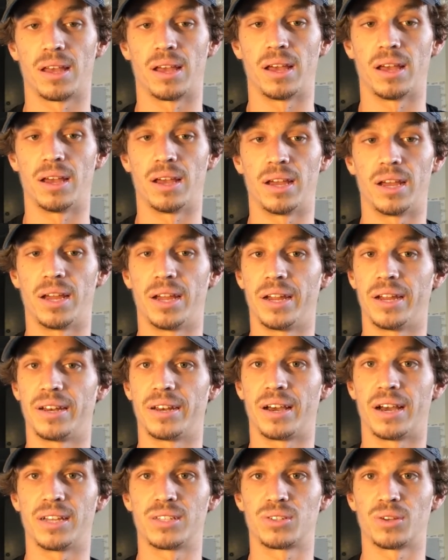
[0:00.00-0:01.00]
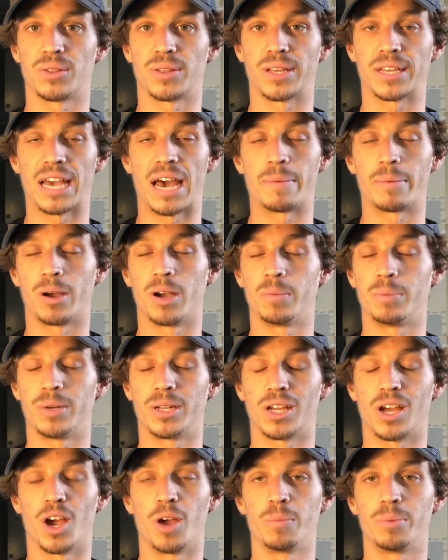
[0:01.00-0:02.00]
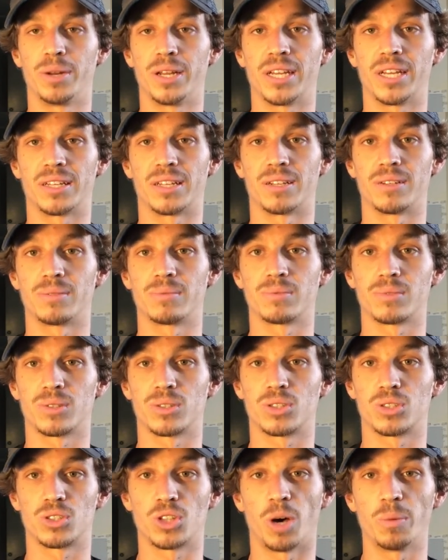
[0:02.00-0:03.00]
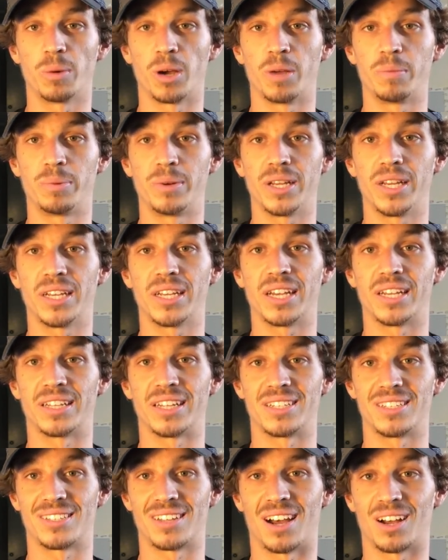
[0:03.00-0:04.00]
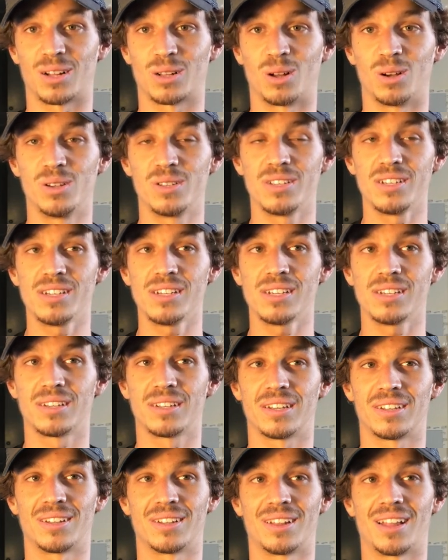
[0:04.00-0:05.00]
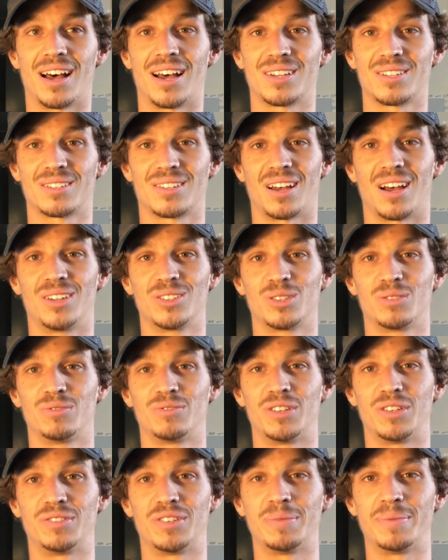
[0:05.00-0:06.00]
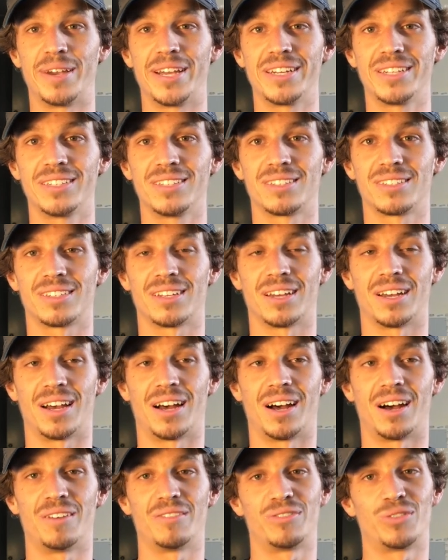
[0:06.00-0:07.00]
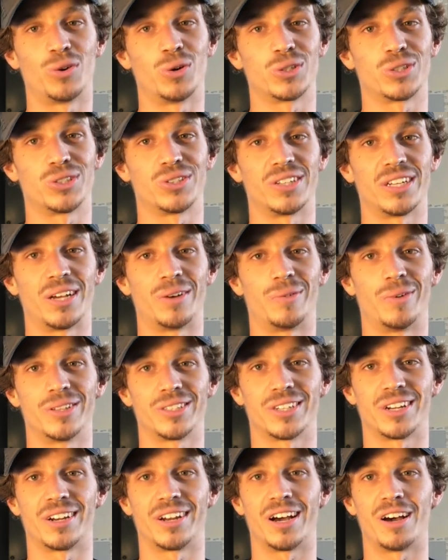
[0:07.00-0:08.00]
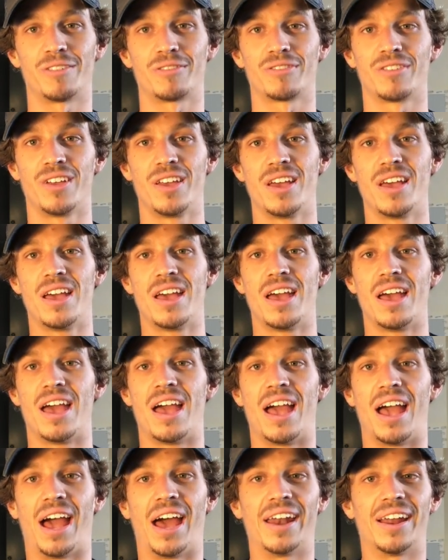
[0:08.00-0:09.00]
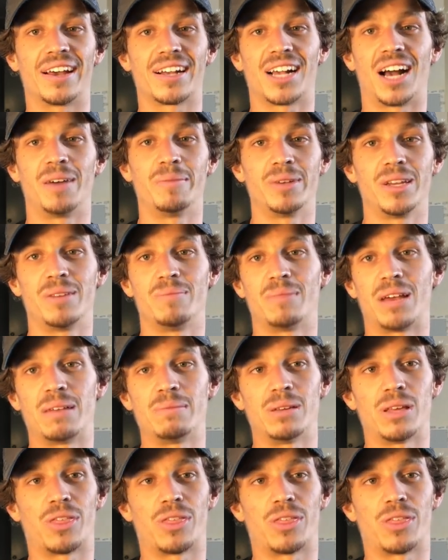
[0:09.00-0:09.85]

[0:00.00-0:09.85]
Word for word: and I saw the gap opening, opening, and then stop opening and then start closing in the last 150 meters. Uh, fortunately, it wasn't enough, and I come in maybe